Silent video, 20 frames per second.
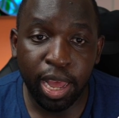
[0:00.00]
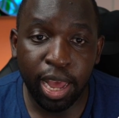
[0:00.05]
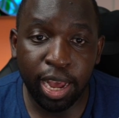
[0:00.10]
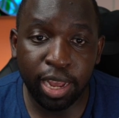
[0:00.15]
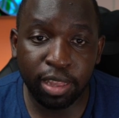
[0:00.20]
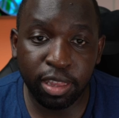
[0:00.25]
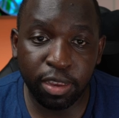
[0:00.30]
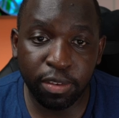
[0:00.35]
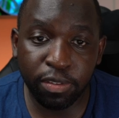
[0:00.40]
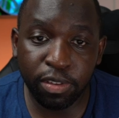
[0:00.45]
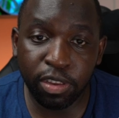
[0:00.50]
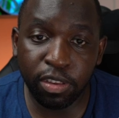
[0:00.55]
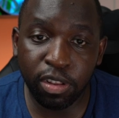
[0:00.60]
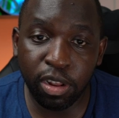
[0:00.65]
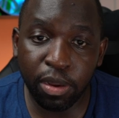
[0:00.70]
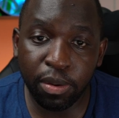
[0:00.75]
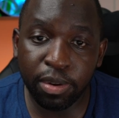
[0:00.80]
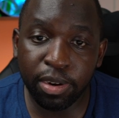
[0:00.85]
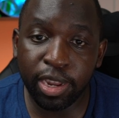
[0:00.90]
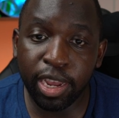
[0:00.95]
Activities
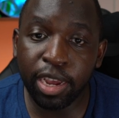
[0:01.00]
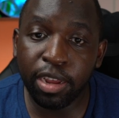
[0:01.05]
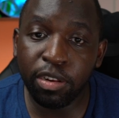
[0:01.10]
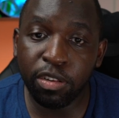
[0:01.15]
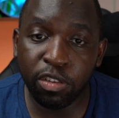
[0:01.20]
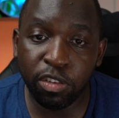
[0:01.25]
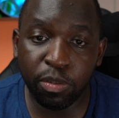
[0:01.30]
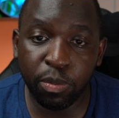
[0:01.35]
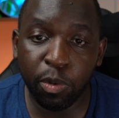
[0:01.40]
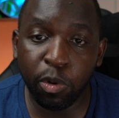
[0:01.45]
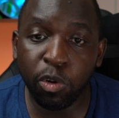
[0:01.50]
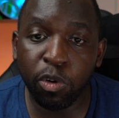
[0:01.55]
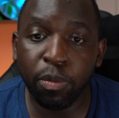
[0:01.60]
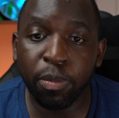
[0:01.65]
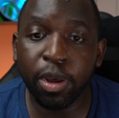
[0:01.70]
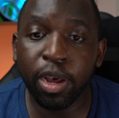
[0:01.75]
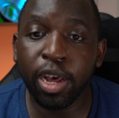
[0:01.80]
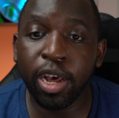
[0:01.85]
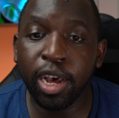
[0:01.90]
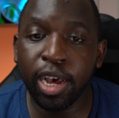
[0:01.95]
lower down are spawned
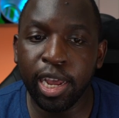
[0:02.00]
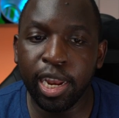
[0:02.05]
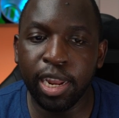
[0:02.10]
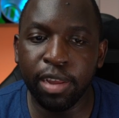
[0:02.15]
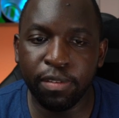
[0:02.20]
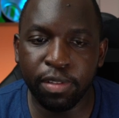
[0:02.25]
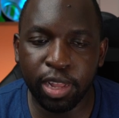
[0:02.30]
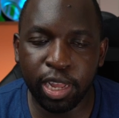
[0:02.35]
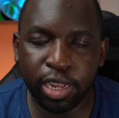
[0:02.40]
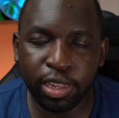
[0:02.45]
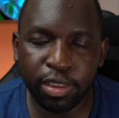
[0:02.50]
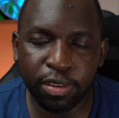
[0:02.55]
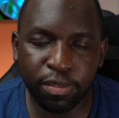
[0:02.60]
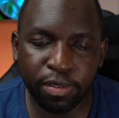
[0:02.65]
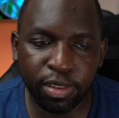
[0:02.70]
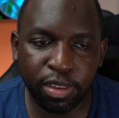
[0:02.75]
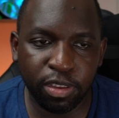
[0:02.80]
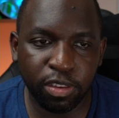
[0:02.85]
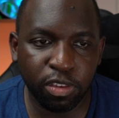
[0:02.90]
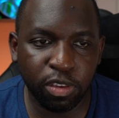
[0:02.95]
by higher level
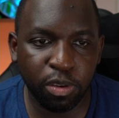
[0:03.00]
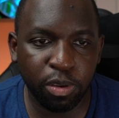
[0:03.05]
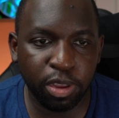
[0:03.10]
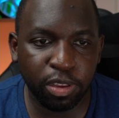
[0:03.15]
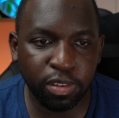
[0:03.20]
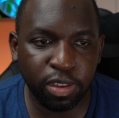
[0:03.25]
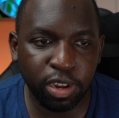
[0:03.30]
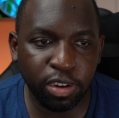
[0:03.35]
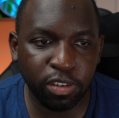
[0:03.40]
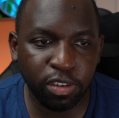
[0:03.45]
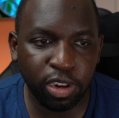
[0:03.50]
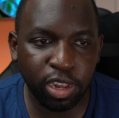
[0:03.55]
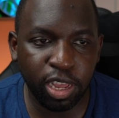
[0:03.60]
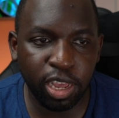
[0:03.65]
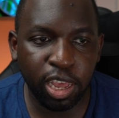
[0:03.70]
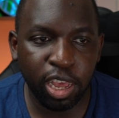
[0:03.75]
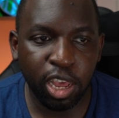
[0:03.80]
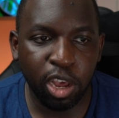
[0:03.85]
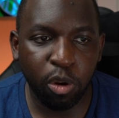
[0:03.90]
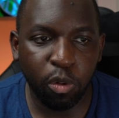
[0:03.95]
activities. So
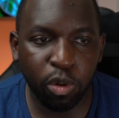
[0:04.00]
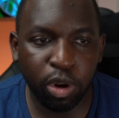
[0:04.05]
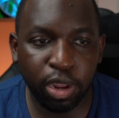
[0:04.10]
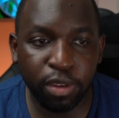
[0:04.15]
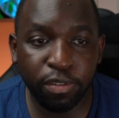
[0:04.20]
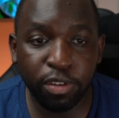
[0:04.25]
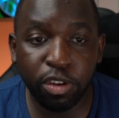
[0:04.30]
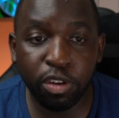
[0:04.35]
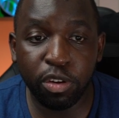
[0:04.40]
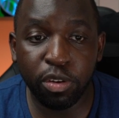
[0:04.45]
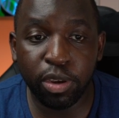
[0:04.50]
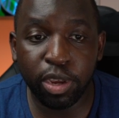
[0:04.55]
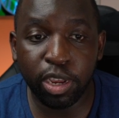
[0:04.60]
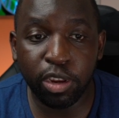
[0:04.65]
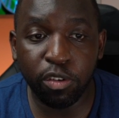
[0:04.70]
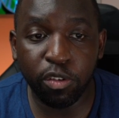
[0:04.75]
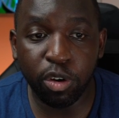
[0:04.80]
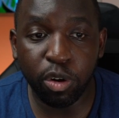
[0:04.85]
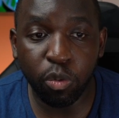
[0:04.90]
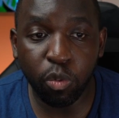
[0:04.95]
essentially, whatever you're doing
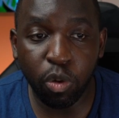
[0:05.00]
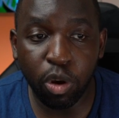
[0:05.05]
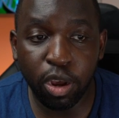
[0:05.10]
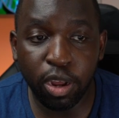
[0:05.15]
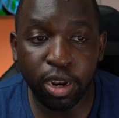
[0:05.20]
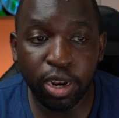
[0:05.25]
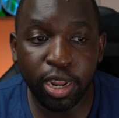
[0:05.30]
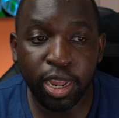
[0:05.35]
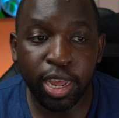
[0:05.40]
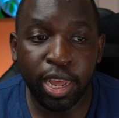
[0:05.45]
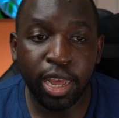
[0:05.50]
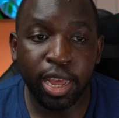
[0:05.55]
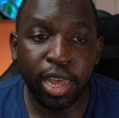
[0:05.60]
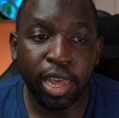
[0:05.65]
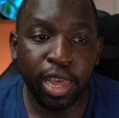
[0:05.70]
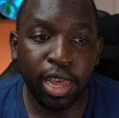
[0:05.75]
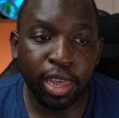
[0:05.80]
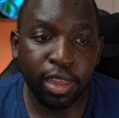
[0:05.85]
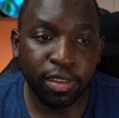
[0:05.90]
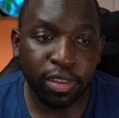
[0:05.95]
in row one
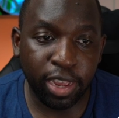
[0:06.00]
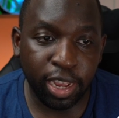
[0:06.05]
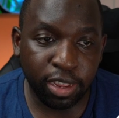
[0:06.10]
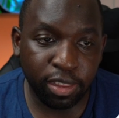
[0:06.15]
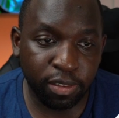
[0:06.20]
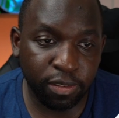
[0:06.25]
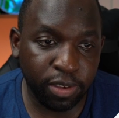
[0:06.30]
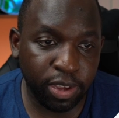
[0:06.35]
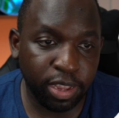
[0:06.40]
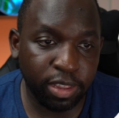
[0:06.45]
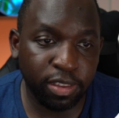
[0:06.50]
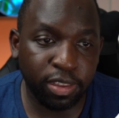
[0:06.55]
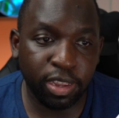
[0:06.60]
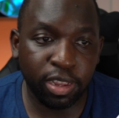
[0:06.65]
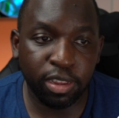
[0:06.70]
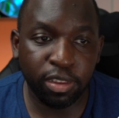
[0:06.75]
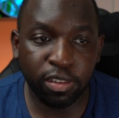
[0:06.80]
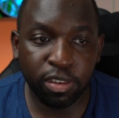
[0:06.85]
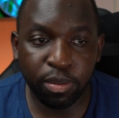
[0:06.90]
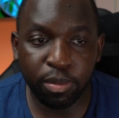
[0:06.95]
is
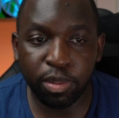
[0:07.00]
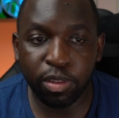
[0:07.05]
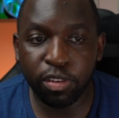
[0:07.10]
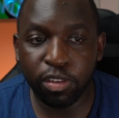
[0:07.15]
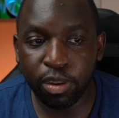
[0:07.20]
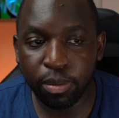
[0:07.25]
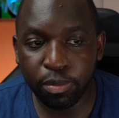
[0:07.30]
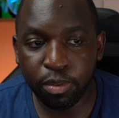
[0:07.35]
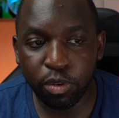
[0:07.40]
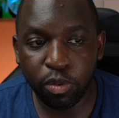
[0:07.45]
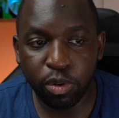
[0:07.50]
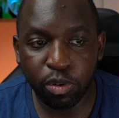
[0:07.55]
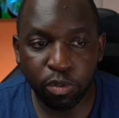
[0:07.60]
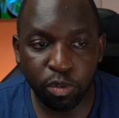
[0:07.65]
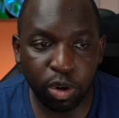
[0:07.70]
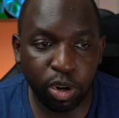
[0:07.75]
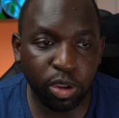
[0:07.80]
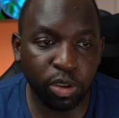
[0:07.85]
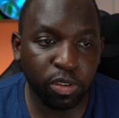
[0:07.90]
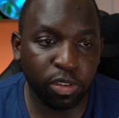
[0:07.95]
activating some of the subsequent
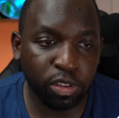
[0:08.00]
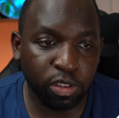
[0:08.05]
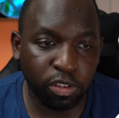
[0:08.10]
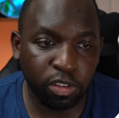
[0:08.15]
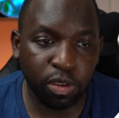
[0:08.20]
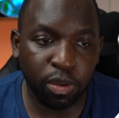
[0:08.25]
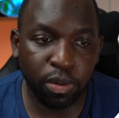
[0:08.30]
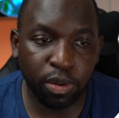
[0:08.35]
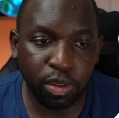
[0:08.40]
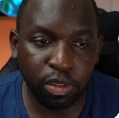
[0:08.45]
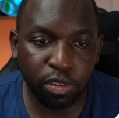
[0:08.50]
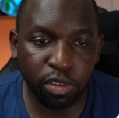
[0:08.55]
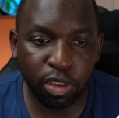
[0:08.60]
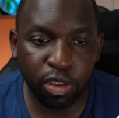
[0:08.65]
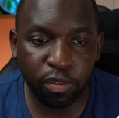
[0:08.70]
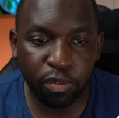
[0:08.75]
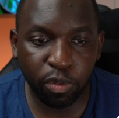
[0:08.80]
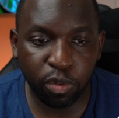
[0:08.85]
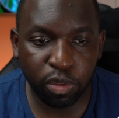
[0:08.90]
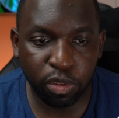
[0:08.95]
rows and so on and
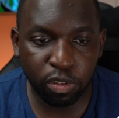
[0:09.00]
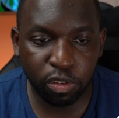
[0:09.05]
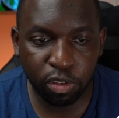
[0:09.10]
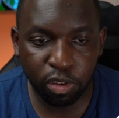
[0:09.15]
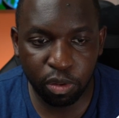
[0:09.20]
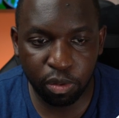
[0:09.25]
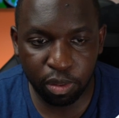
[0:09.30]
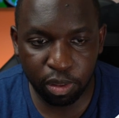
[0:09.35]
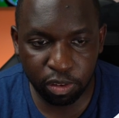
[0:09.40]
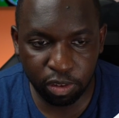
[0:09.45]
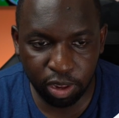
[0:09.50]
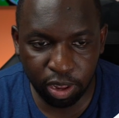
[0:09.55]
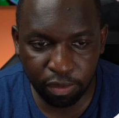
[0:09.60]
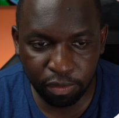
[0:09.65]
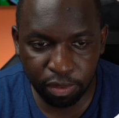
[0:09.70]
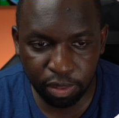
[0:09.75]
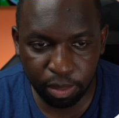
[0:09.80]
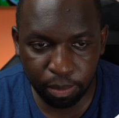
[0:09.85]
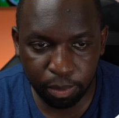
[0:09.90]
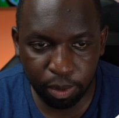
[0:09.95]
so forth. And so
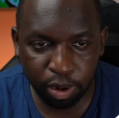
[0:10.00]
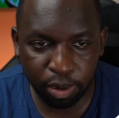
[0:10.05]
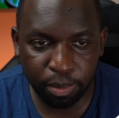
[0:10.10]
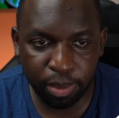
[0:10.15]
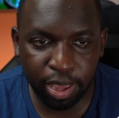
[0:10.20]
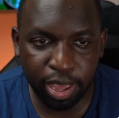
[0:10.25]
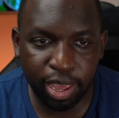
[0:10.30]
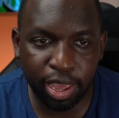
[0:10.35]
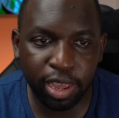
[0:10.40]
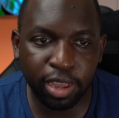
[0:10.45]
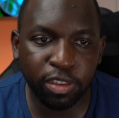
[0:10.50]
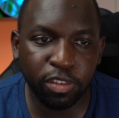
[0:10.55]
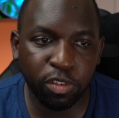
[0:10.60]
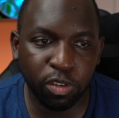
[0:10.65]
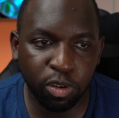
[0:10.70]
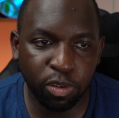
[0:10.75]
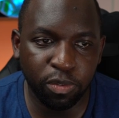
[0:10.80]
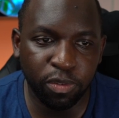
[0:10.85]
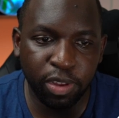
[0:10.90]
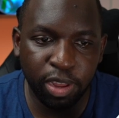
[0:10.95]
stuff at the bottom here is
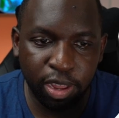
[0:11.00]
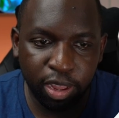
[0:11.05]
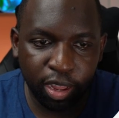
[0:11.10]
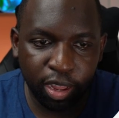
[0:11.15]
sort of